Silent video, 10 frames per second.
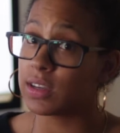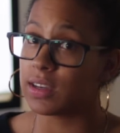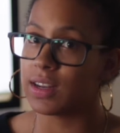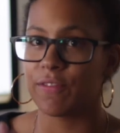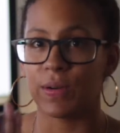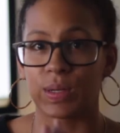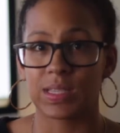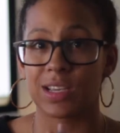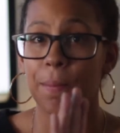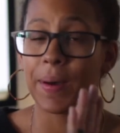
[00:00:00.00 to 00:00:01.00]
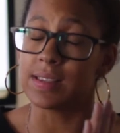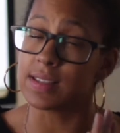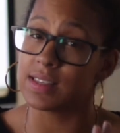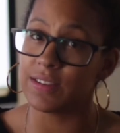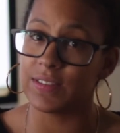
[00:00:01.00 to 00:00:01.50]
good and focusing on
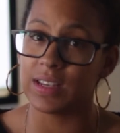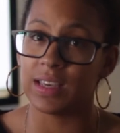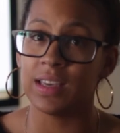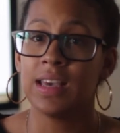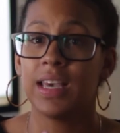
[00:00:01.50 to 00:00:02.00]
positivity,